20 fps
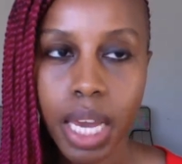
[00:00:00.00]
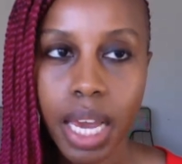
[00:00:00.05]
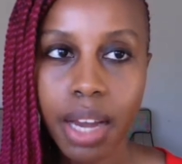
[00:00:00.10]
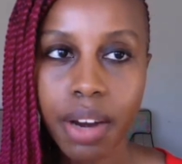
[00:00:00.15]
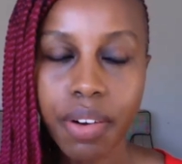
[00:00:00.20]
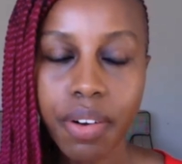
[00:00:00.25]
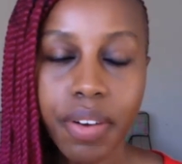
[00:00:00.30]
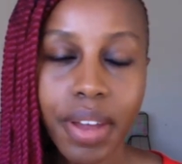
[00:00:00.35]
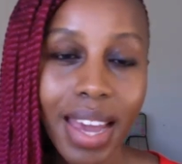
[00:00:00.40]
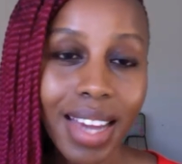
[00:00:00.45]

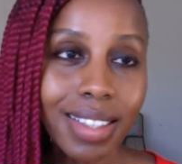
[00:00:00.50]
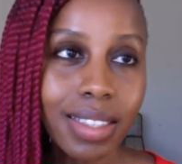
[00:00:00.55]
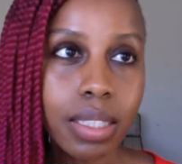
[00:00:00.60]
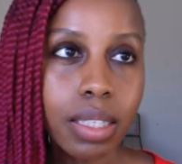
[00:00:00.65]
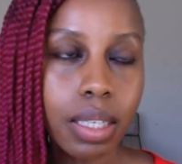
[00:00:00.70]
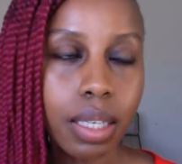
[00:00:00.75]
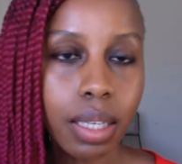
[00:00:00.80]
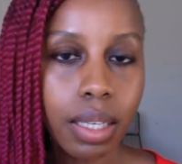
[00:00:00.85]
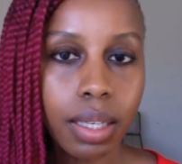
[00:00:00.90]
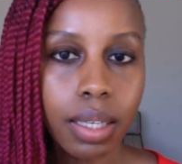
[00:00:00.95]

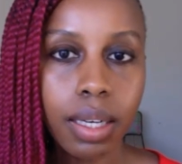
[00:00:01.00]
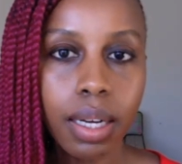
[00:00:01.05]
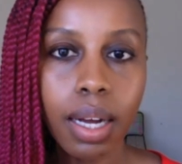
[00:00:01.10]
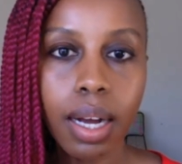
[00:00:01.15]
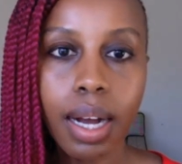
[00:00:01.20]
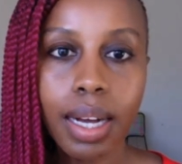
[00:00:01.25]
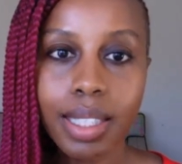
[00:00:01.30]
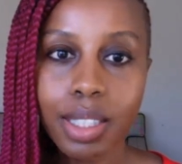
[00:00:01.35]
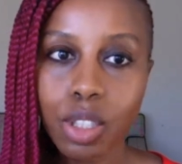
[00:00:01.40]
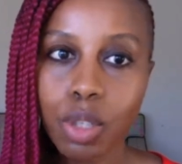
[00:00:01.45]
Creating
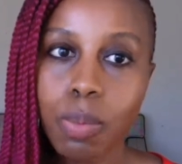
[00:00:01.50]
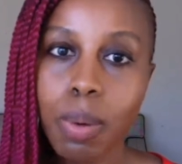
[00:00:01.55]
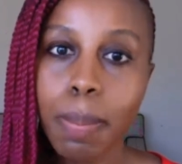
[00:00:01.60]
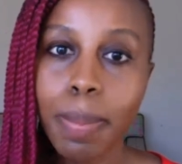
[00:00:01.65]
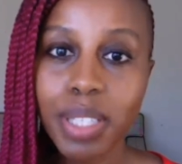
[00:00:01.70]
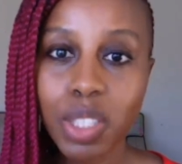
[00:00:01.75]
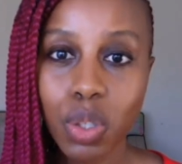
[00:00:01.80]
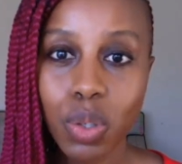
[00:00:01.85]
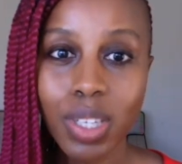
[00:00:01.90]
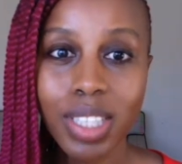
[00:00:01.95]
customer
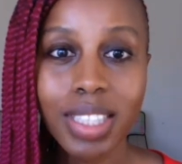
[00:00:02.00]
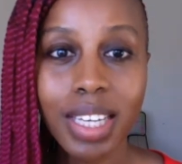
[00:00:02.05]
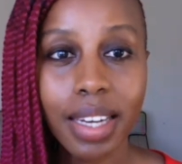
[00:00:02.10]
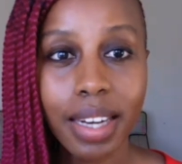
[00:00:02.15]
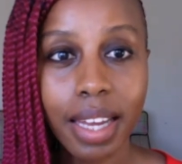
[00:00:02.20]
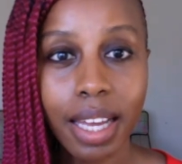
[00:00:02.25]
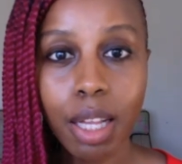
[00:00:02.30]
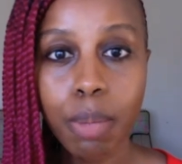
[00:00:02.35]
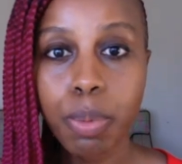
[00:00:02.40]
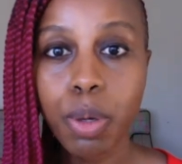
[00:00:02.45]
personas can
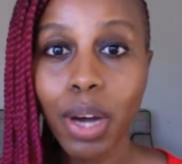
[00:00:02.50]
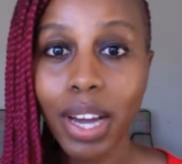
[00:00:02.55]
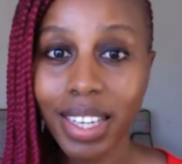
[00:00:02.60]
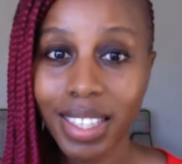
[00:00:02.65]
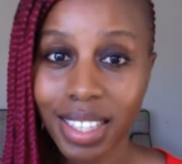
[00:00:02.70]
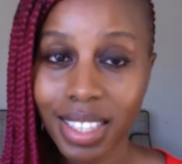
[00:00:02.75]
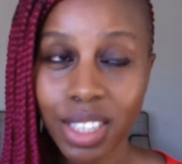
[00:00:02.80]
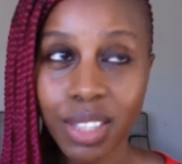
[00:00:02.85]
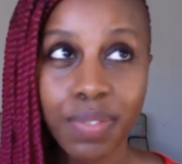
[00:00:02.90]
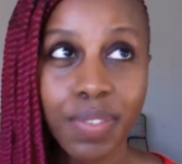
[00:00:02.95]
help you
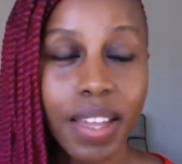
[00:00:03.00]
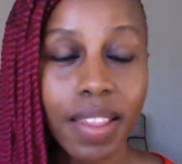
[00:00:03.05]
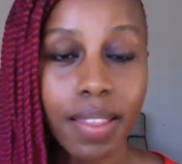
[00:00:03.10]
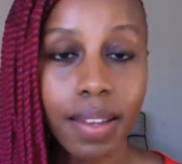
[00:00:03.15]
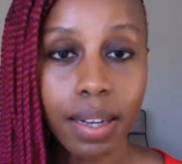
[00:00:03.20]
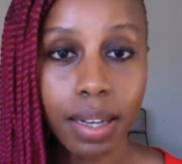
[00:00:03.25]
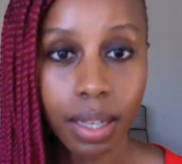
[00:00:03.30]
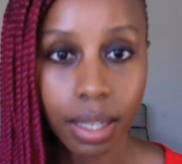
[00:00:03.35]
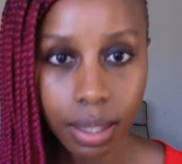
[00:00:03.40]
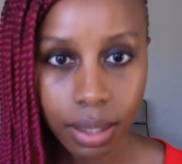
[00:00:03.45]
identify the
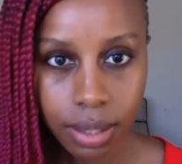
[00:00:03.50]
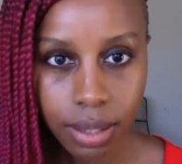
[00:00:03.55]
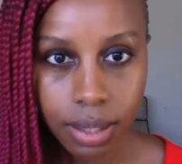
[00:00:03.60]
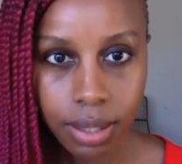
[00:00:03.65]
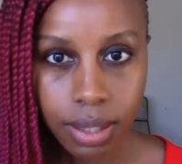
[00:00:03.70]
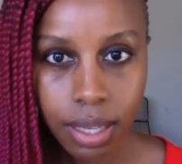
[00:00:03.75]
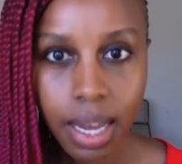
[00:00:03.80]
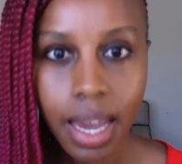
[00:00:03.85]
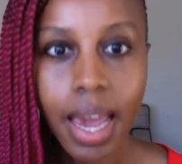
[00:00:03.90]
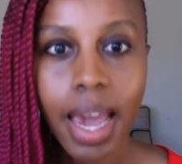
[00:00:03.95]
needs
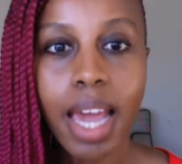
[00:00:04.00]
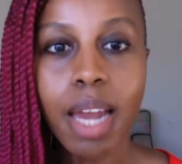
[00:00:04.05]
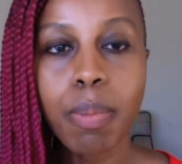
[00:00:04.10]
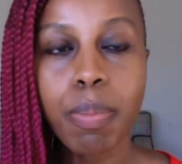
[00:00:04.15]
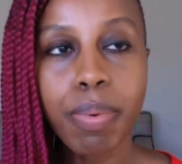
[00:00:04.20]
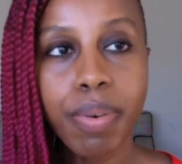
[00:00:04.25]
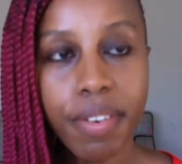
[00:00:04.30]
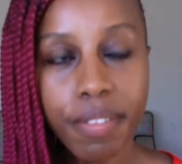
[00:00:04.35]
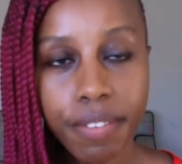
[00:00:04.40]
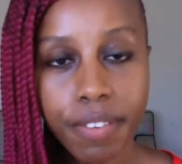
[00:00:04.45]
and
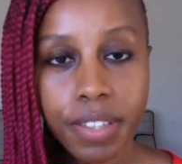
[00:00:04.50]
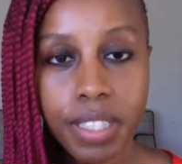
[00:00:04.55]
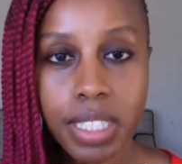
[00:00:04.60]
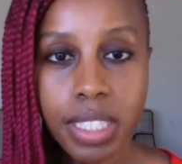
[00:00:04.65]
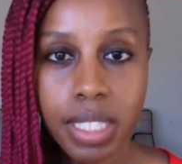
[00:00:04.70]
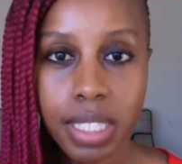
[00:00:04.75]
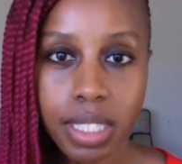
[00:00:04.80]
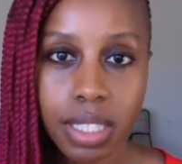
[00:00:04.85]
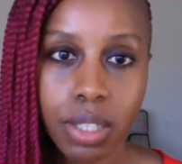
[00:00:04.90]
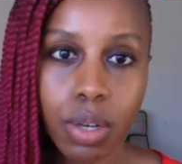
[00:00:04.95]

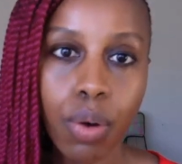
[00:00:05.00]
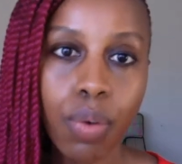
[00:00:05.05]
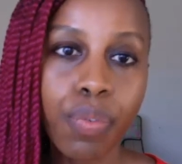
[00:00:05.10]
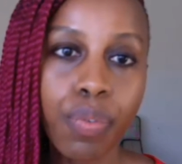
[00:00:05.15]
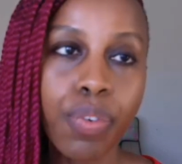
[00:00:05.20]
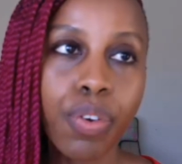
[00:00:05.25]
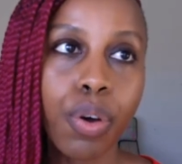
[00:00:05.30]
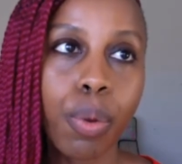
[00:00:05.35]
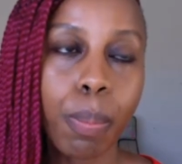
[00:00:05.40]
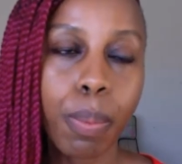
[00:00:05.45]
preferences of
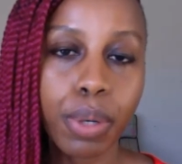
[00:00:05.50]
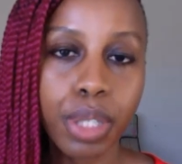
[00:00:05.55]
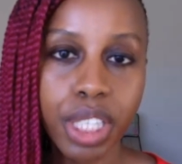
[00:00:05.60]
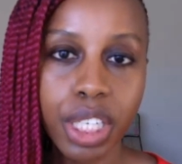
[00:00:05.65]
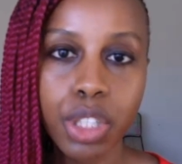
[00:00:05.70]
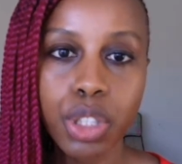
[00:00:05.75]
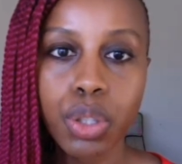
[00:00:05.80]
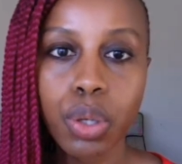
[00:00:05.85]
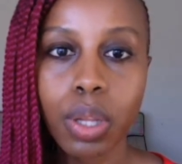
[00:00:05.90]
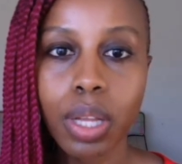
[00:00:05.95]
your
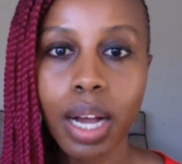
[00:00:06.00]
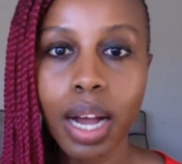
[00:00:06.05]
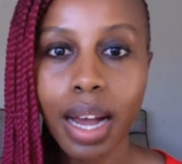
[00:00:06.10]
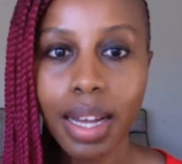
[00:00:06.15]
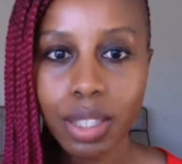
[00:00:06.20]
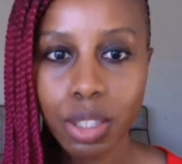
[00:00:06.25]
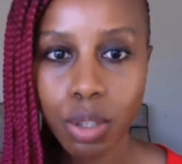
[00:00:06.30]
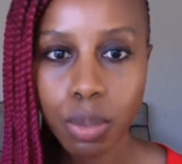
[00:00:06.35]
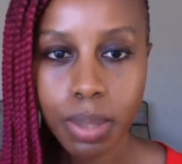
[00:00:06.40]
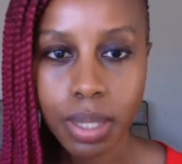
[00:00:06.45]
potential
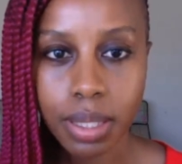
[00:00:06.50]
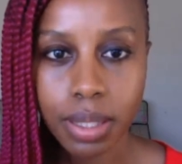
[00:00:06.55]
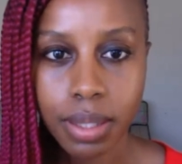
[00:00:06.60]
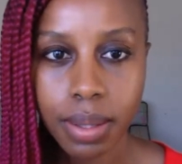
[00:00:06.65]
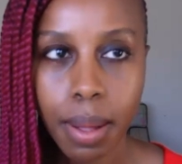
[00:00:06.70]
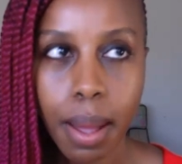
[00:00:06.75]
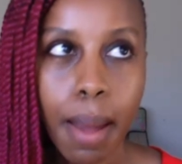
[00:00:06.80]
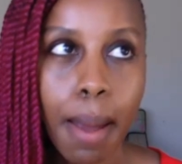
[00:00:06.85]
customers.